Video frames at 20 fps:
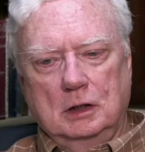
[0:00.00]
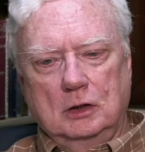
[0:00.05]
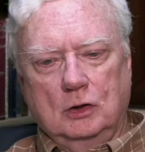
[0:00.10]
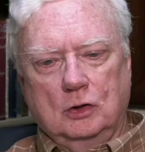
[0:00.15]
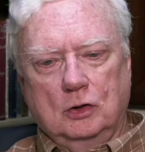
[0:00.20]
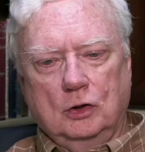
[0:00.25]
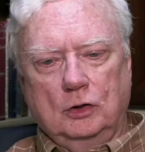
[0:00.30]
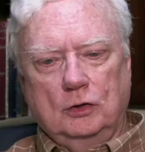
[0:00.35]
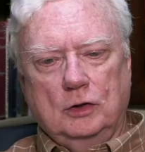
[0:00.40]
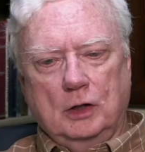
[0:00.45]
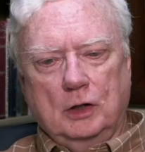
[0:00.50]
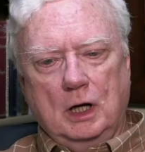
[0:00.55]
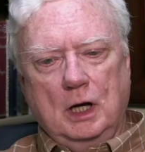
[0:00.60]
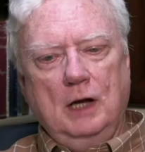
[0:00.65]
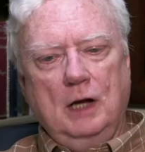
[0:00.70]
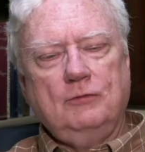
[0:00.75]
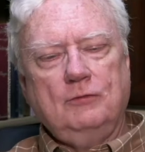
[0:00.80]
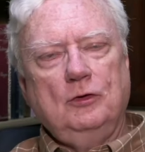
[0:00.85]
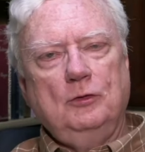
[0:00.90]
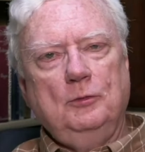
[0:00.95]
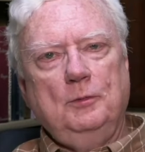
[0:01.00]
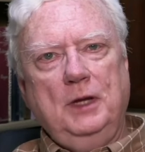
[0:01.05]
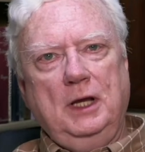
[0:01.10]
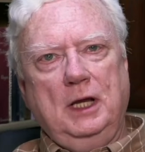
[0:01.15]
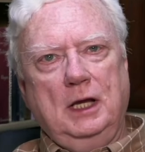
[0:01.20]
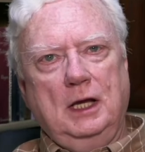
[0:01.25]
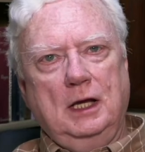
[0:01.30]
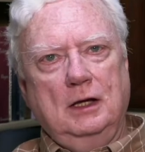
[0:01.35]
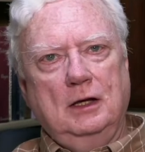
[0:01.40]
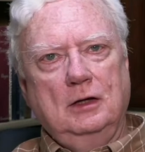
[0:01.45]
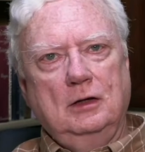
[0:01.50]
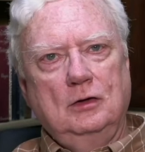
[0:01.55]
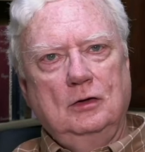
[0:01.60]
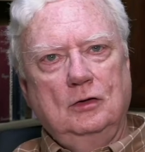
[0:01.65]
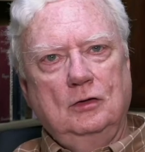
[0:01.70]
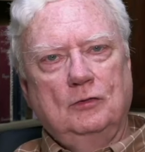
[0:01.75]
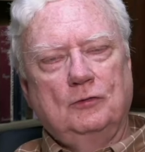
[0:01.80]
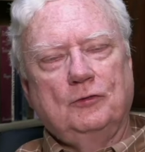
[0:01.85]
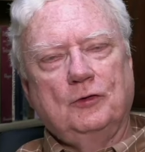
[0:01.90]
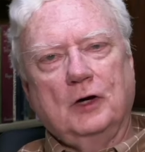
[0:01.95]
could there ever be
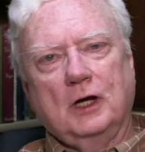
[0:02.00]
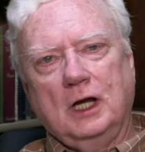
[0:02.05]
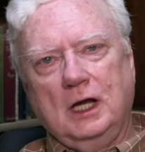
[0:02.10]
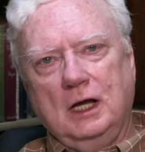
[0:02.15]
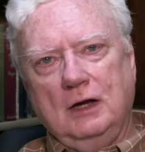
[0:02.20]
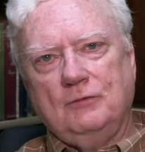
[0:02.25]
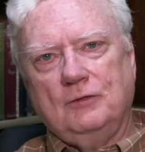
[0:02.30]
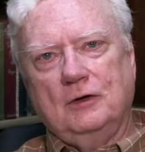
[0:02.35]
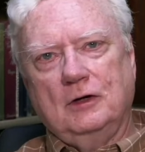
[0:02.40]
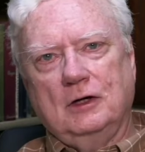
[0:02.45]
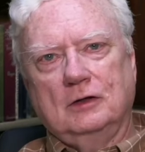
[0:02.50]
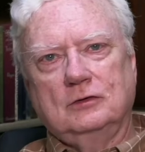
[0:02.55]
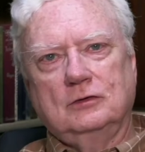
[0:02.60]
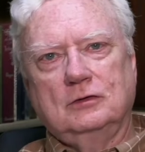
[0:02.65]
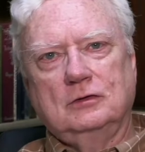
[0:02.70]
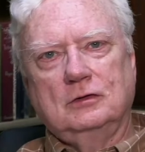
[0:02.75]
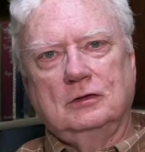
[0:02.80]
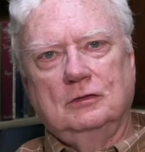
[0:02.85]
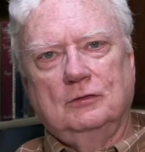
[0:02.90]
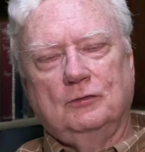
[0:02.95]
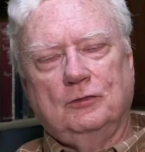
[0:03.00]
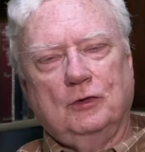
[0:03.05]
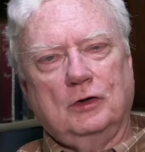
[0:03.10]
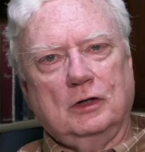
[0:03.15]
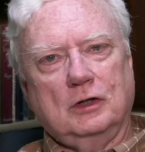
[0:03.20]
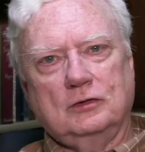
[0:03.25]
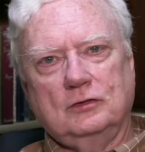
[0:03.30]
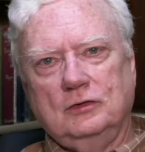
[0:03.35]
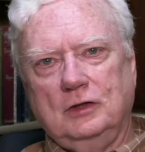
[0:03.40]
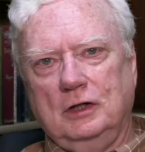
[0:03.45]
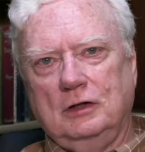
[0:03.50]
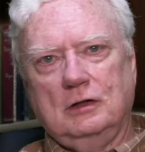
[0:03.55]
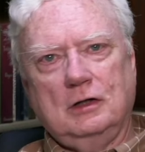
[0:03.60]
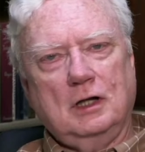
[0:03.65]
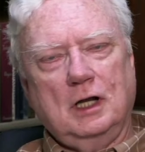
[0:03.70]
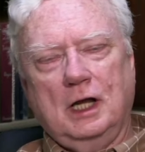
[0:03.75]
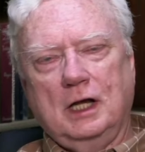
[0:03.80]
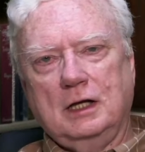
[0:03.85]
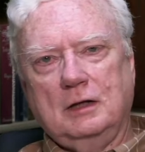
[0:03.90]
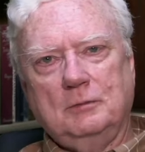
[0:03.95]
forgiveness for a sinner
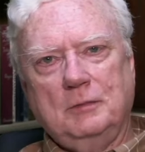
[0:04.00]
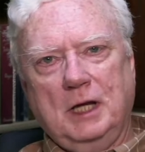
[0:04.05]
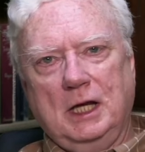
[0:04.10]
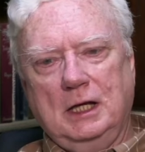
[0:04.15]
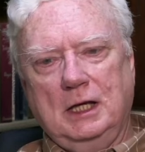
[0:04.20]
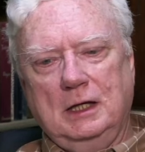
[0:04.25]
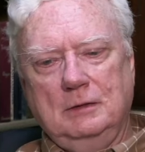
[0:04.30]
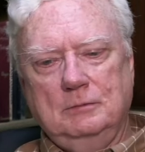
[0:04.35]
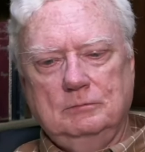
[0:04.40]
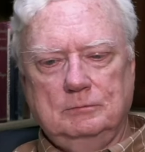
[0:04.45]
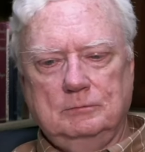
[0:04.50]
like me?